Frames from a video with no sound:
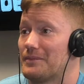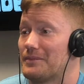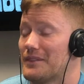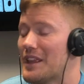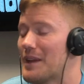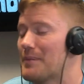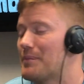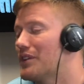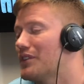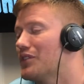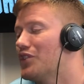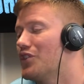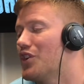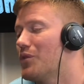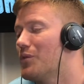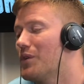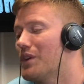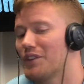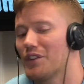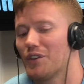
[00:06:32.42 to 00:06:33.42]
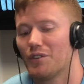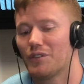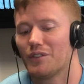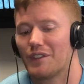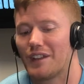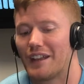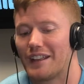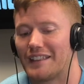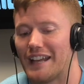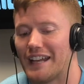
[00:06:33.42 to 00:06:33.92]
Yeah, but you know what though?
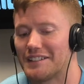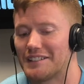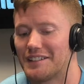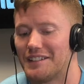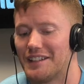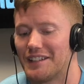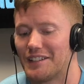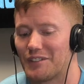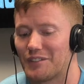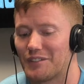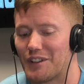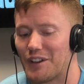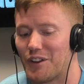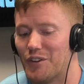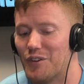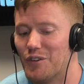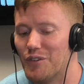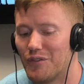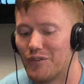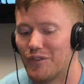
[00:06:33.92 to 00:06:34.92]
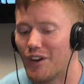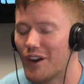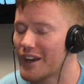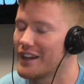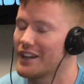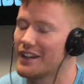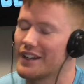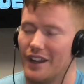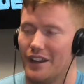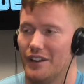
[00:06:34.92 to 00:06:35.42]
That's the thing. Who
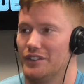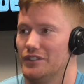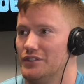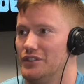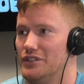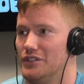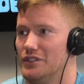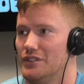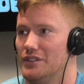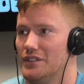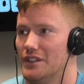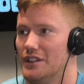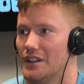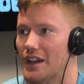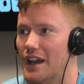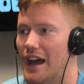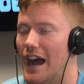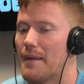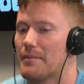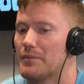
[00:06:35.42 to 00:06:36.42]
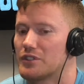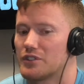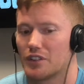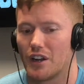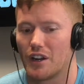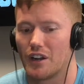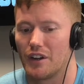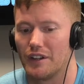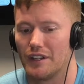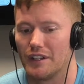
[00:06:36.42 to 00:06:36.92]
fucking cares, dude? I'm
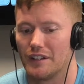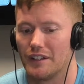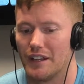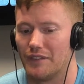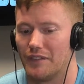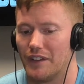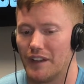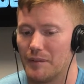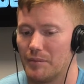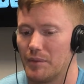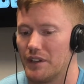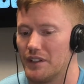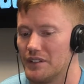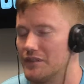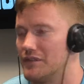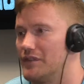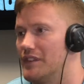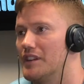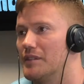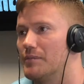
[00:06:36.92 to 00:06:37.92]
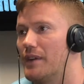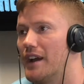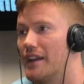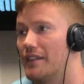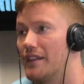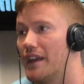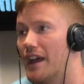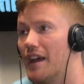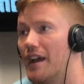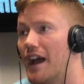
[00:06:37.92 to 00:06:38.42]
sorry if anybody's offended by
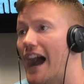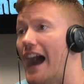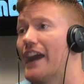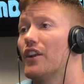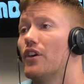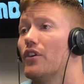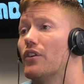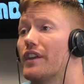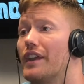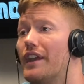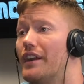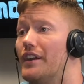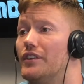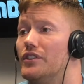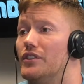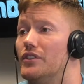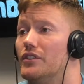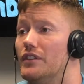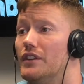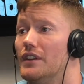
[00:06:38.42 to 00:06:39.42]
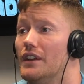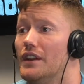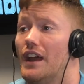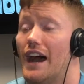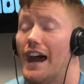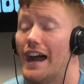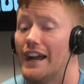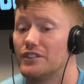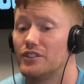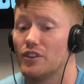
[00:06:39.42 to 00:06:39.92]
that. I don't care, dude.
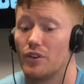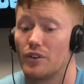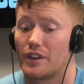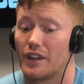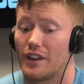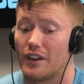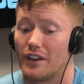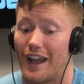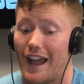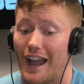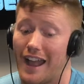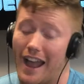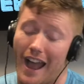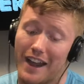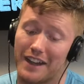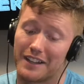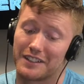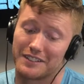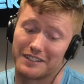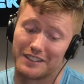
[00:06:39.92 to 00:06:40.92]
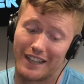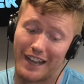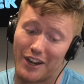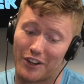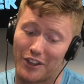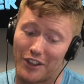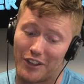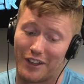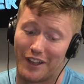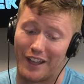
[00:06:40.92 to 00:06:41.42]
I don't care. I honestly,
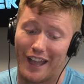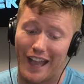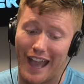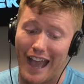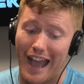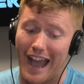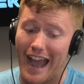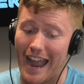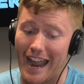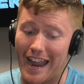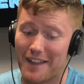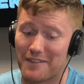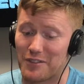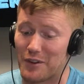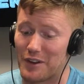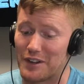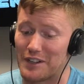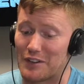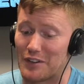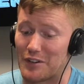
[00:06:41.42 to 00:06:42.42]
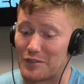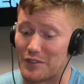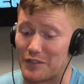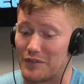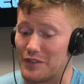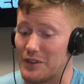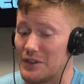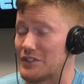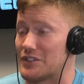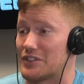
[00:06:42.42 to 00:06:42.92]
I have no idea what the
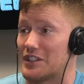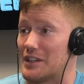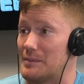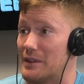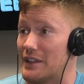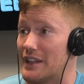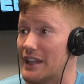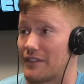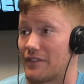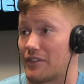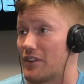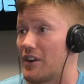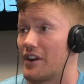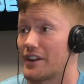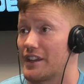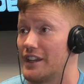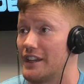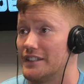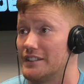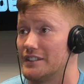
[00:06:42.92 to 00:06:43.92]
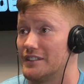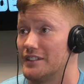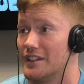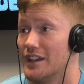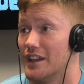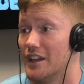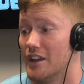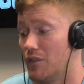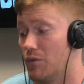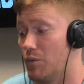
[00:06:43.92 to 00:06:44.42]
future is going to be like for our kids.
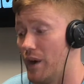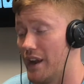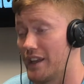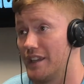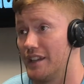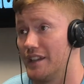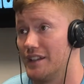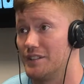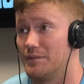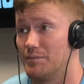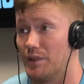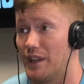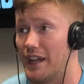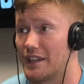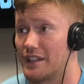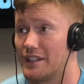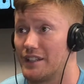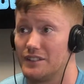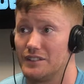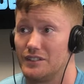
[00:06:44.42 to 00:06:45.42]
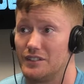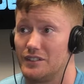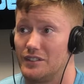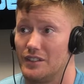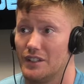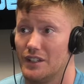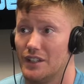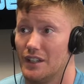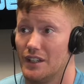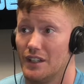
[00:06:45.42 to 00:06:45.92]
White kids, black kids,
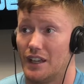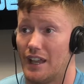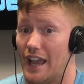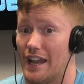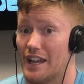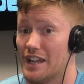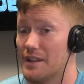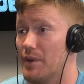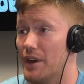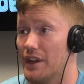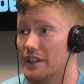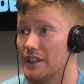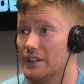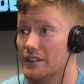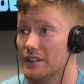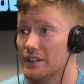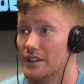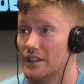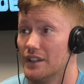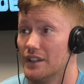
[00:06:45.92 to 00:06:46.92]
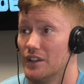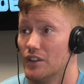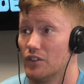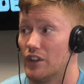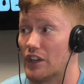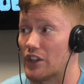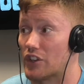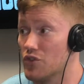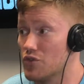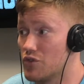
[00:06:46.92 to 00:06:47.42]
anybody.
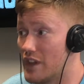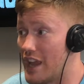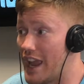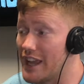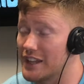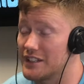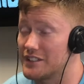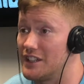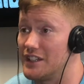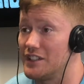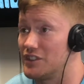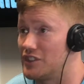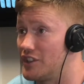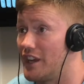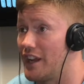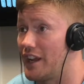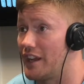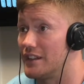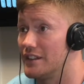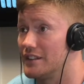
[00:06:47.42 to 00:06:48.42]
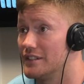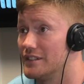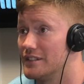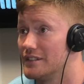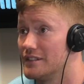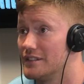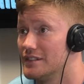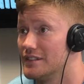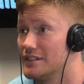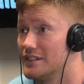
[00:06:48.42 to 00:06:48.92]
Like, you can't say shit.
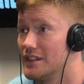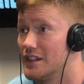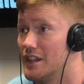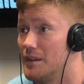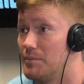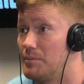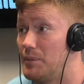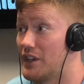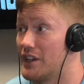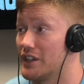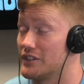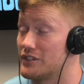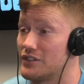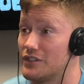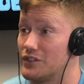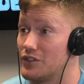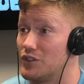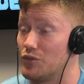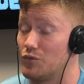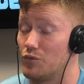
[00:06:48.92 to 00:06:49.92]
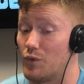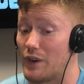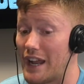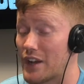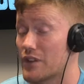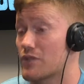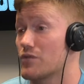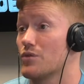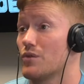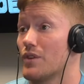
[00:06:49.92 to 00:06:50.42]
Because, dude, when I
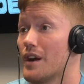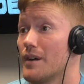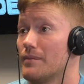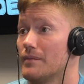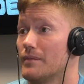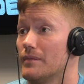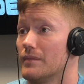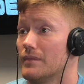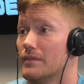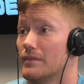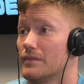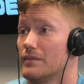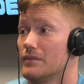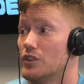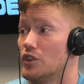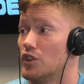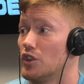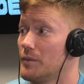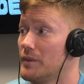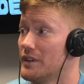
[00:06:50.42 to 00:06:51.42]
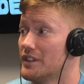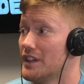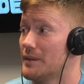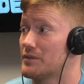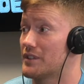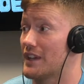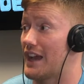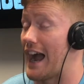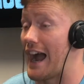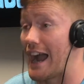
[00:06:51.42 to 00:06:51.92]
grew up, you know how many
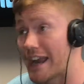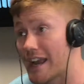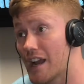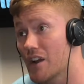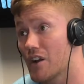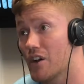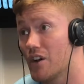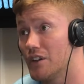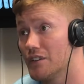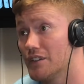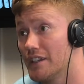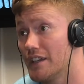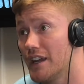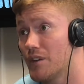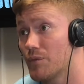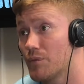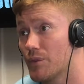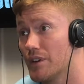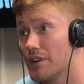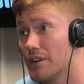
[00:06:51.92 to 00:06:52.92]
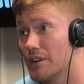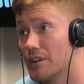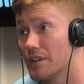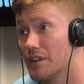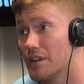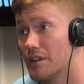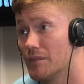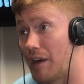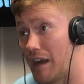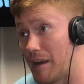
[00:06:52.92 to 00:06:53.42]
times I got called the N-word
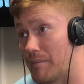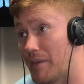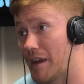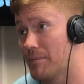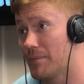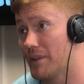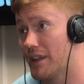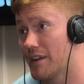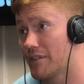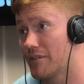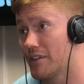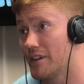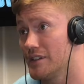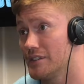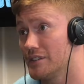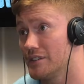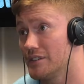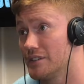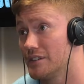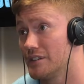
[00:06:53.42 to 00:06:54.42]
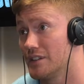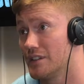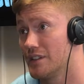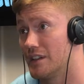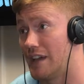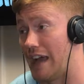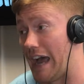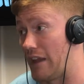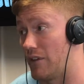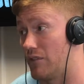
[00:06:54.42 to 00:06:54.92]
by my black friends?
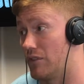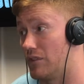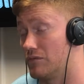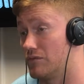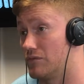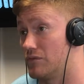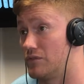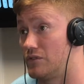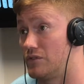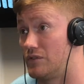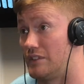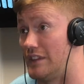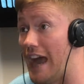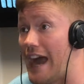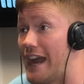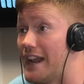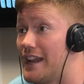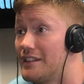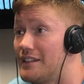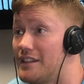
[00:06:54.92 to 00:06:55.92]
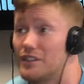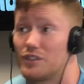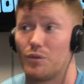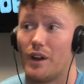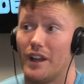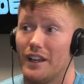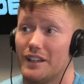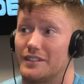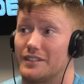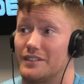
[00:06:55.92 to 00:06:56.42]
I didn't think
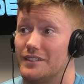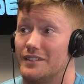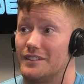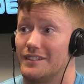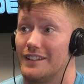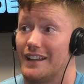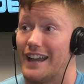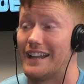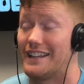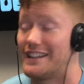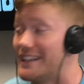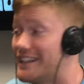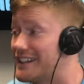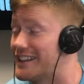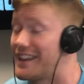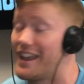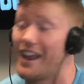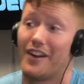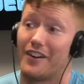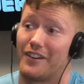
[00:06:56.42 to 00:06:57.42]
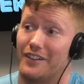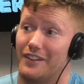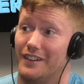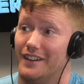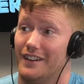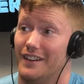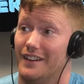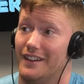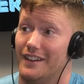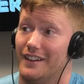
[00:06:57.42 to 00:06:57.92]
twice. I didn't care.
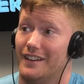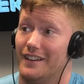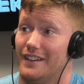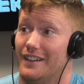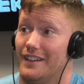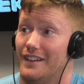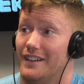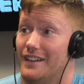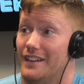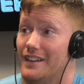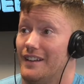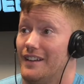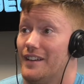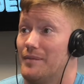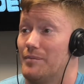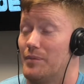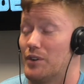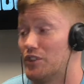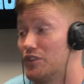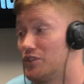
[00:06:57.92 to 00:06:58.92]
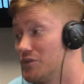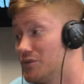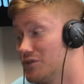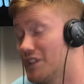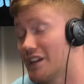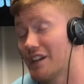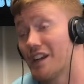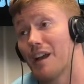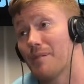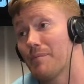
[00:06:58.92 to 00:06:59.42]
But as soon as
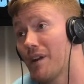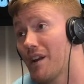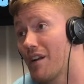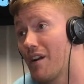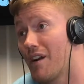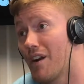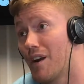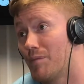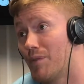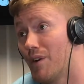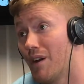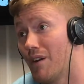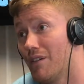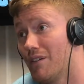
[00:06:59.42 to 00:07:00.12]
I got in my car, bro,